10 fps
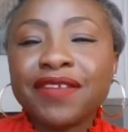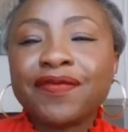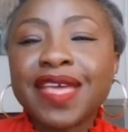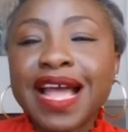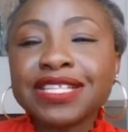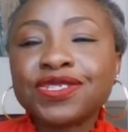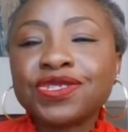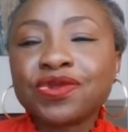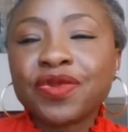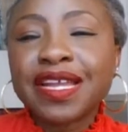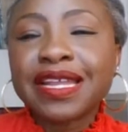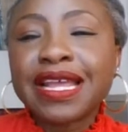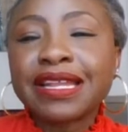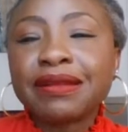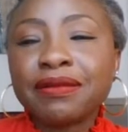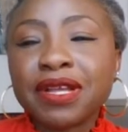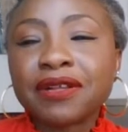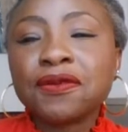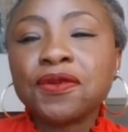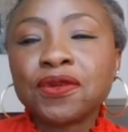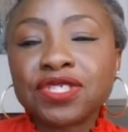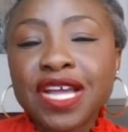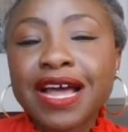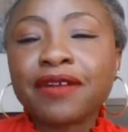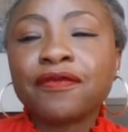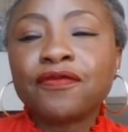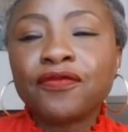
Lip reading: You've got to do it and include your child